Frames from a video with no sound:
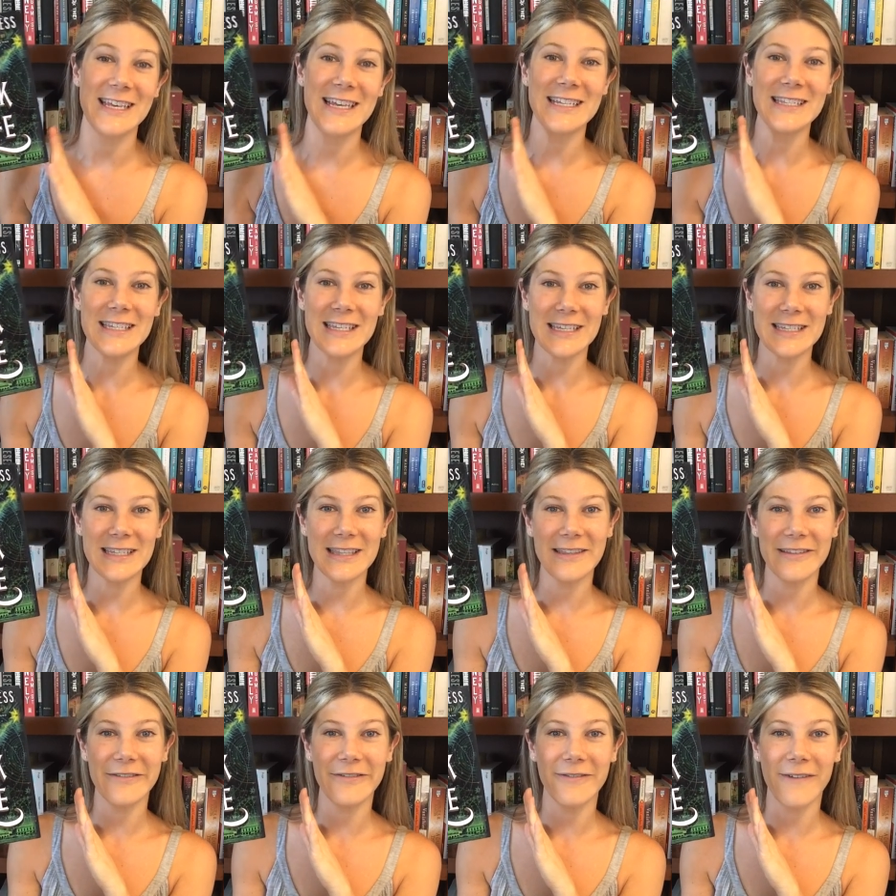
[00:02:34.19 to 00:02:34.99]
This is
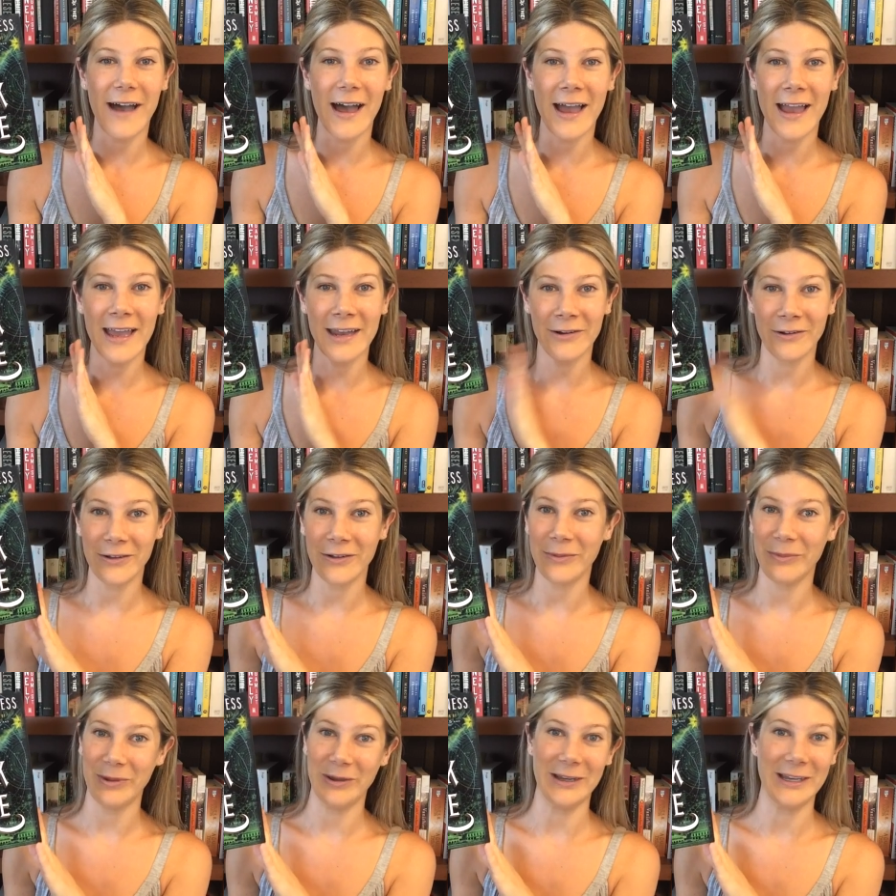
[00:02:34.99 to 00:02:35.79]
the
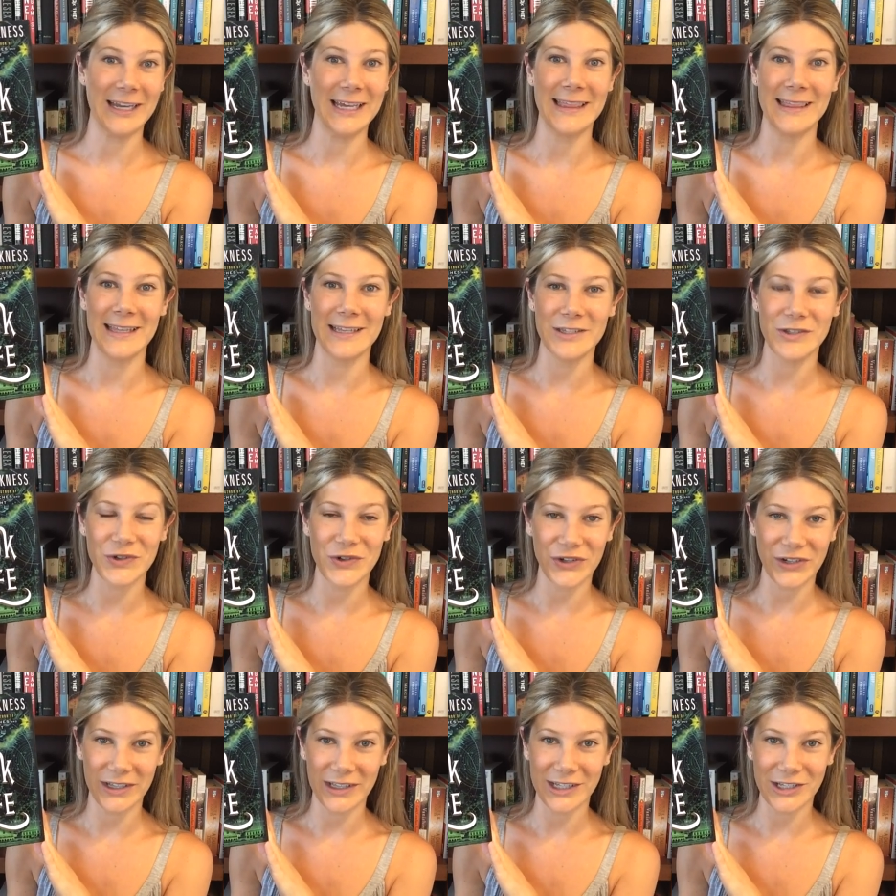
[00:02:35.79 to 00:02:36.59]
final book in this
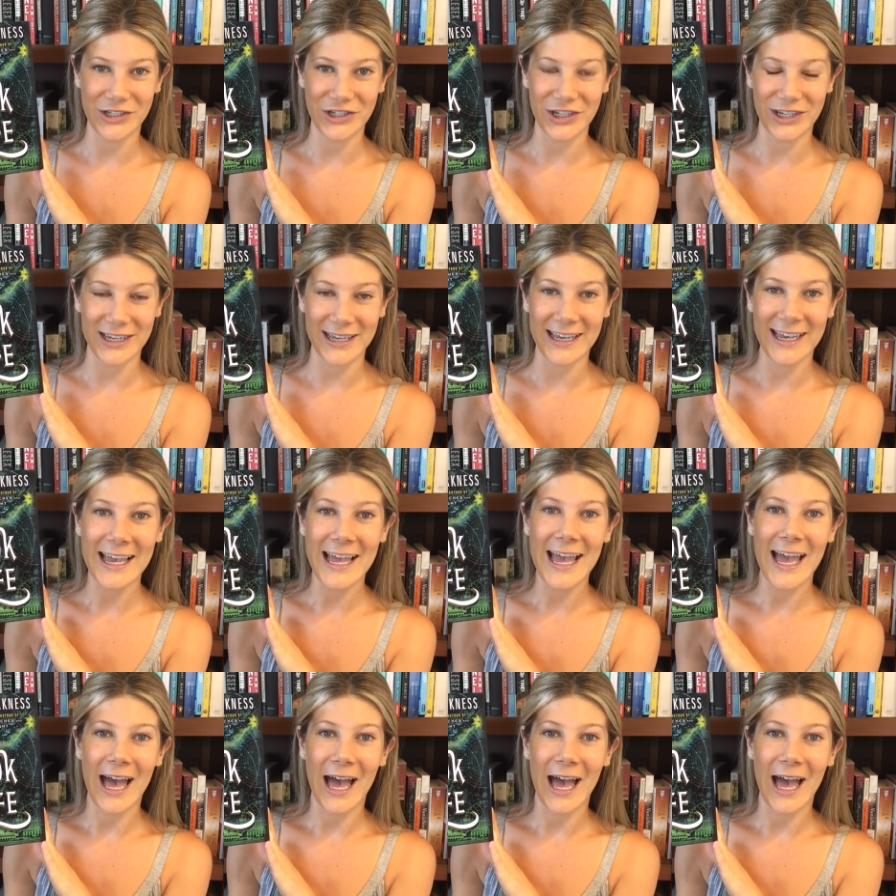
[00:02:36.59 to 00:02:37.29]
trilogy.